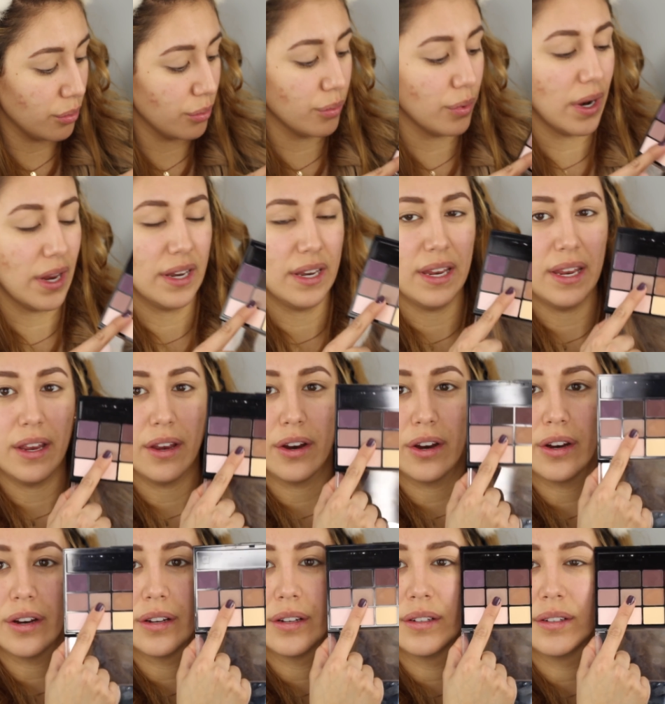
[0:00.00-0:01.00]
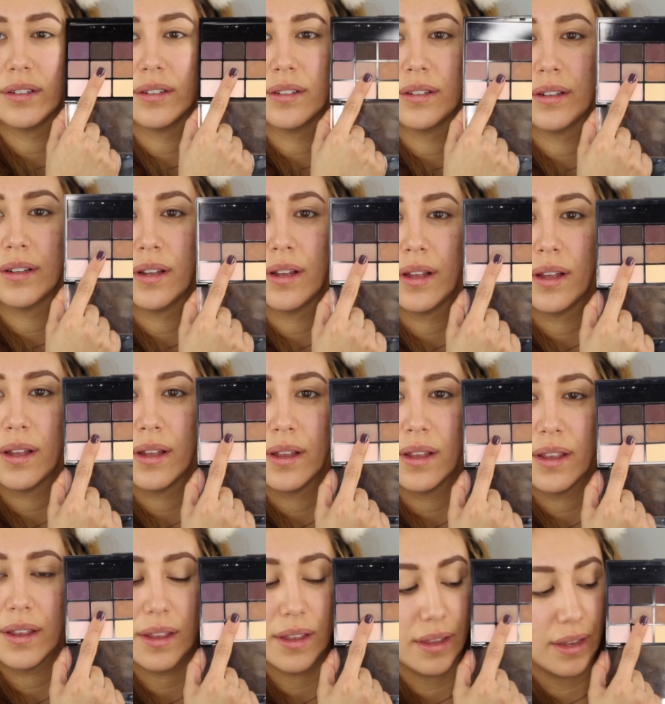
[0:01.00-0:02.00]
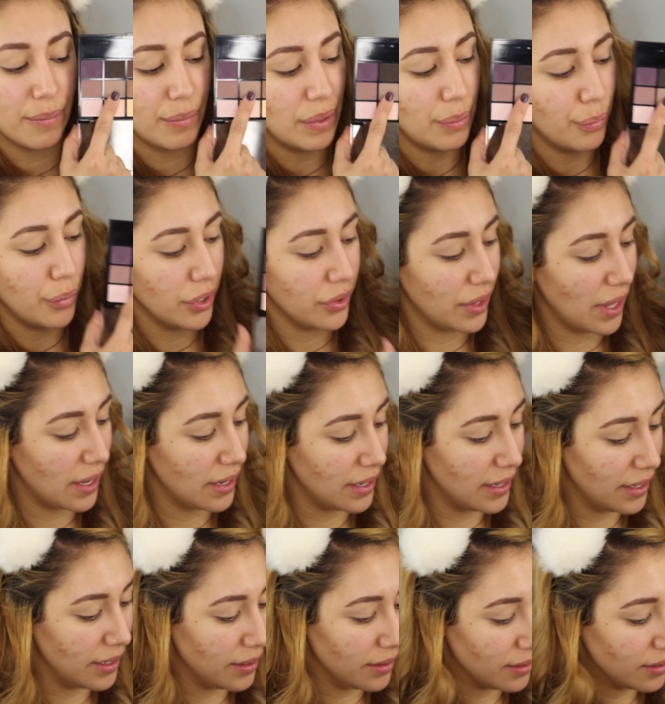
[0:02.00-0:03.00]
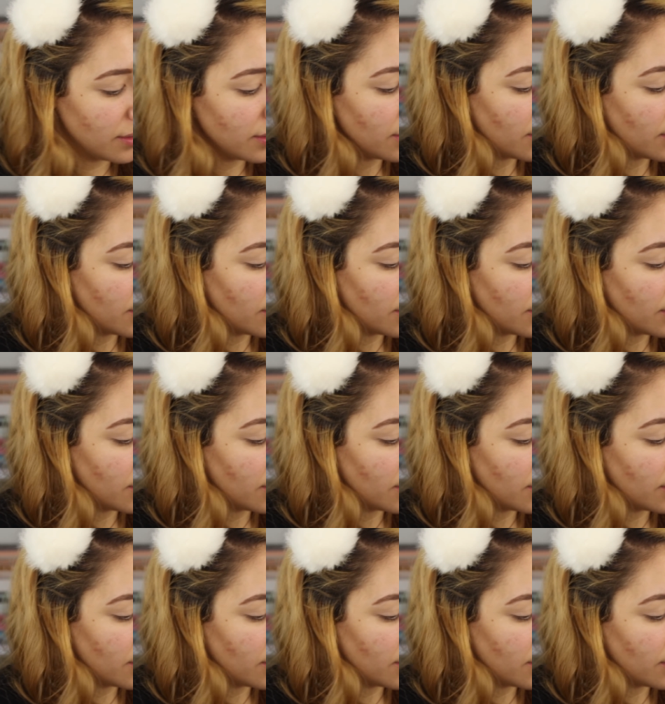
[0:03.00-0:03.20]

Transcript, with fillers: right here. And I'm gonna put that in